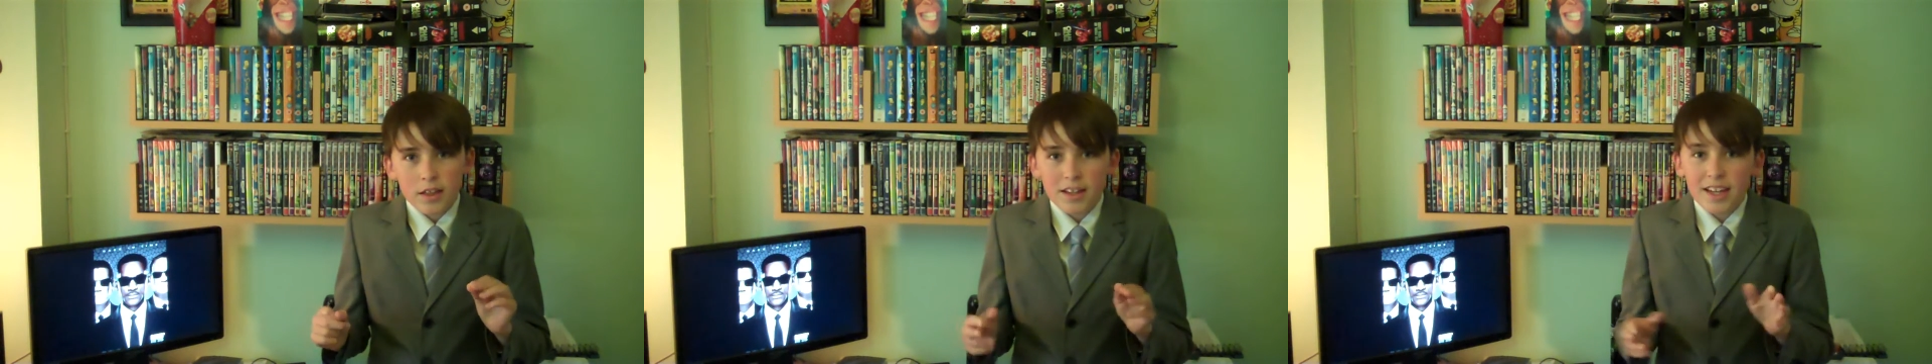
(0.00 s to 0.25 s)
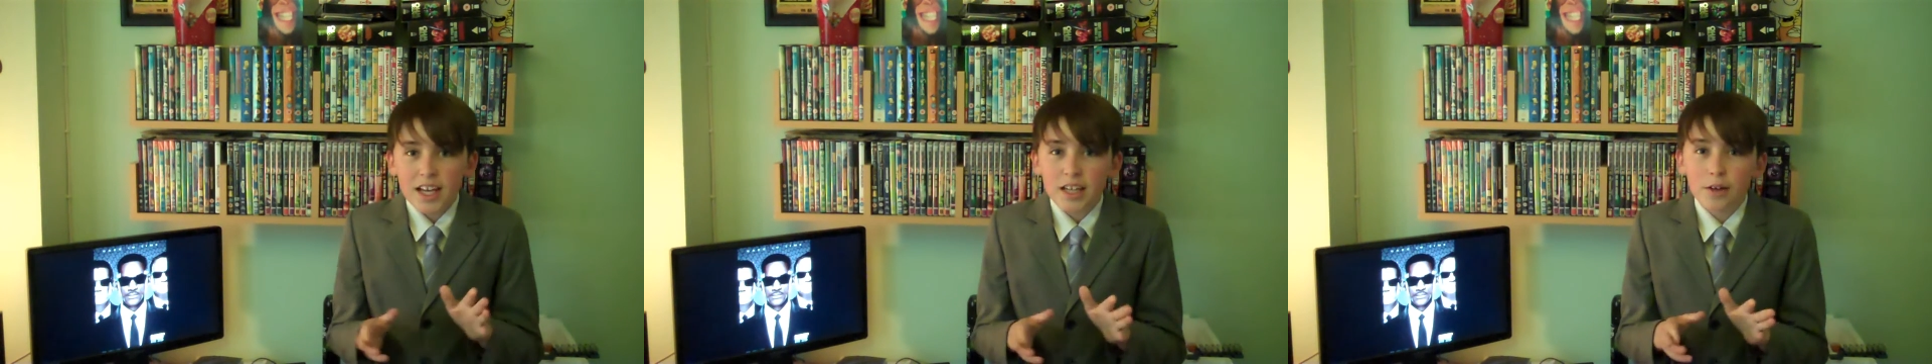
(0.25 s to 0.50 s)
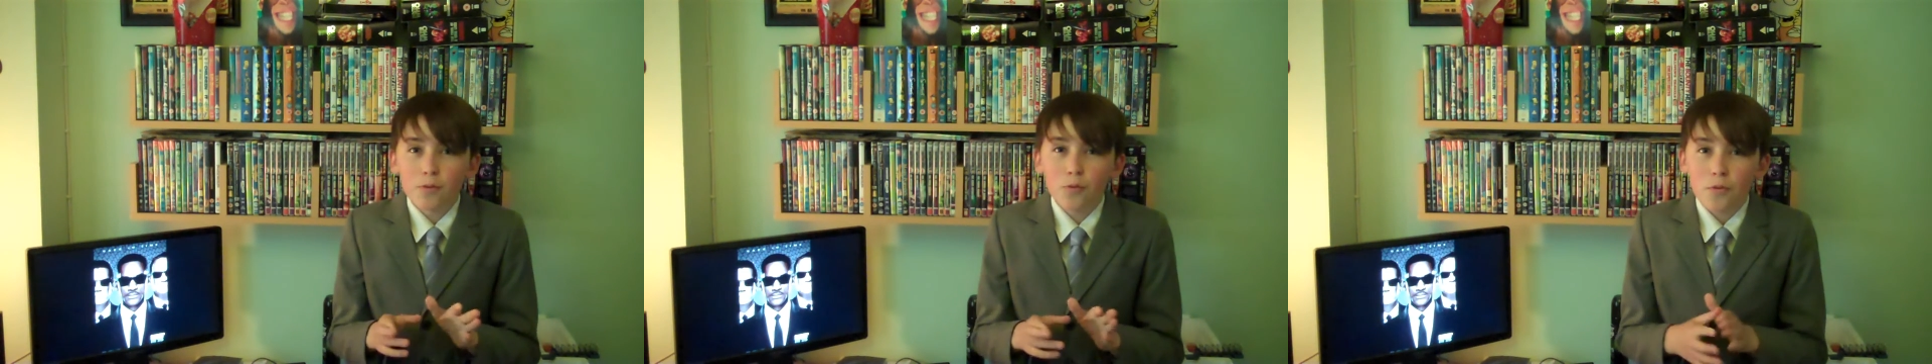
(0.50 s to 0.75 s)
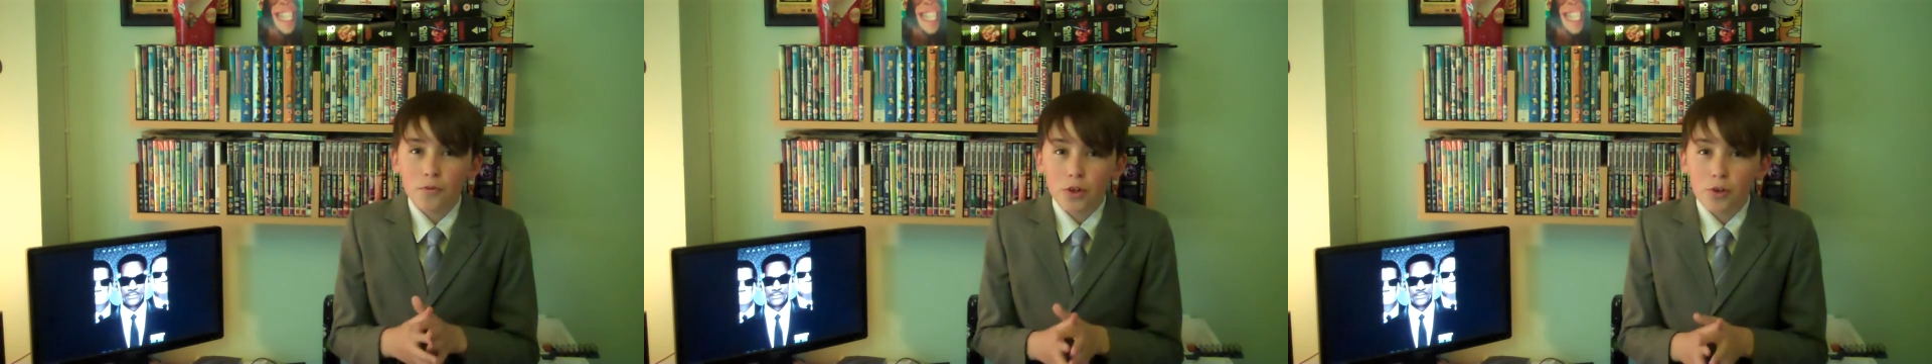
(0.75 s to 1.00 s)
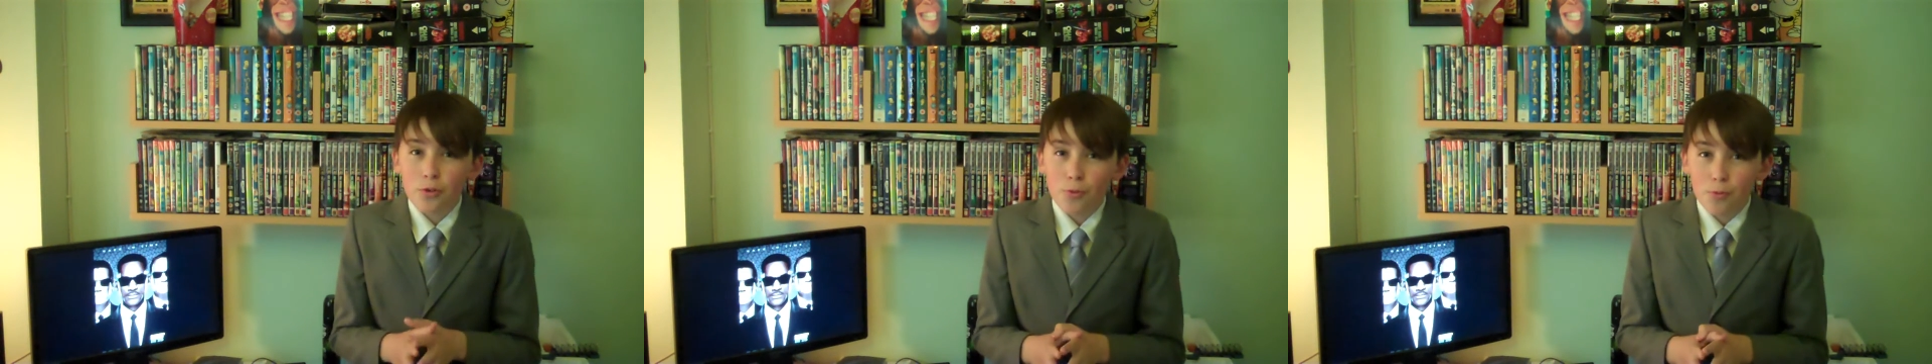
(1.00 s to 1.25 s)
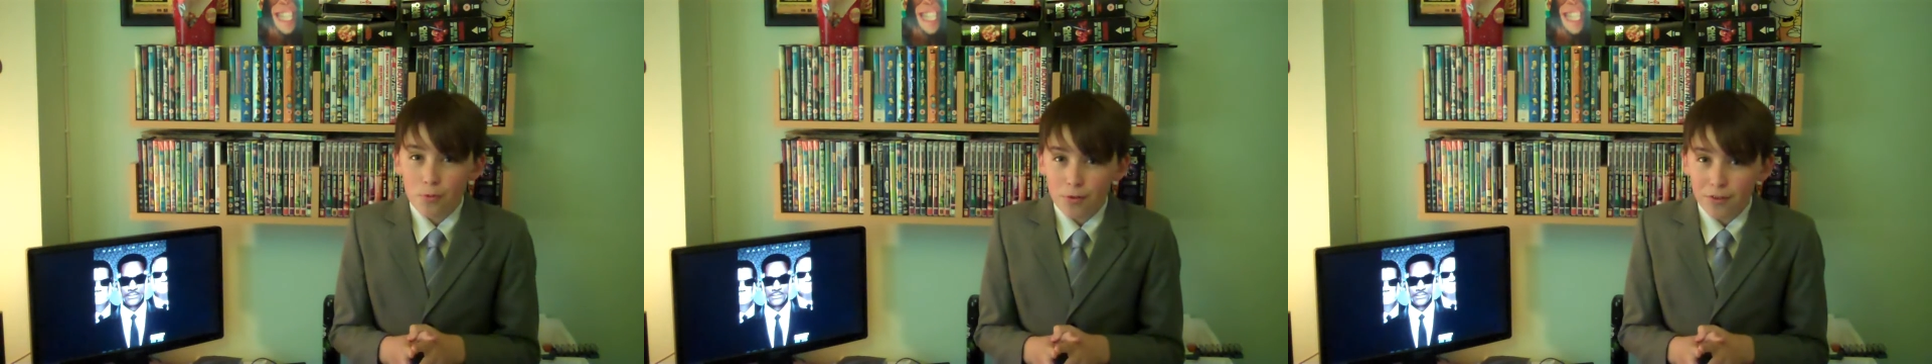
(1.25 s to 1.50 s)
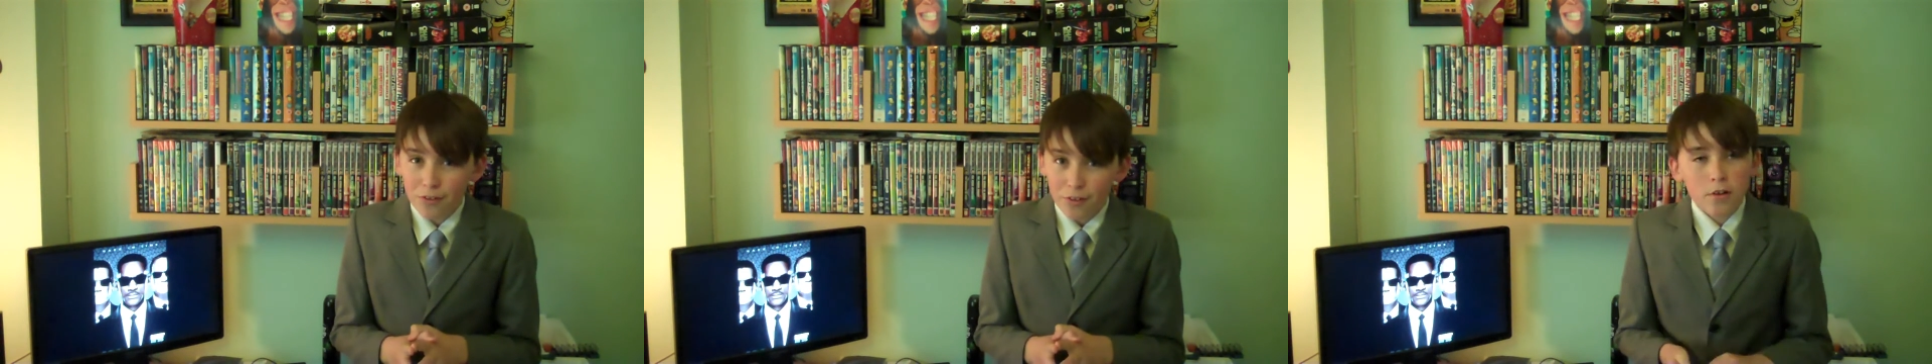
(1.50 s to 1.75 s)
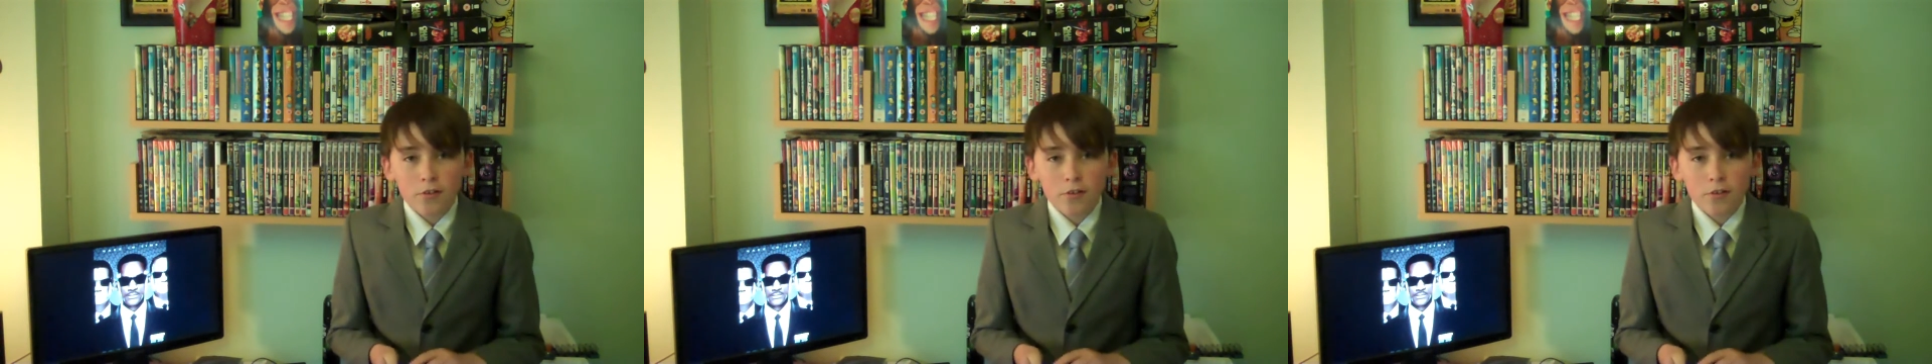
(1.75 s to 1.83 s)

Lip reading: the lack of reviews.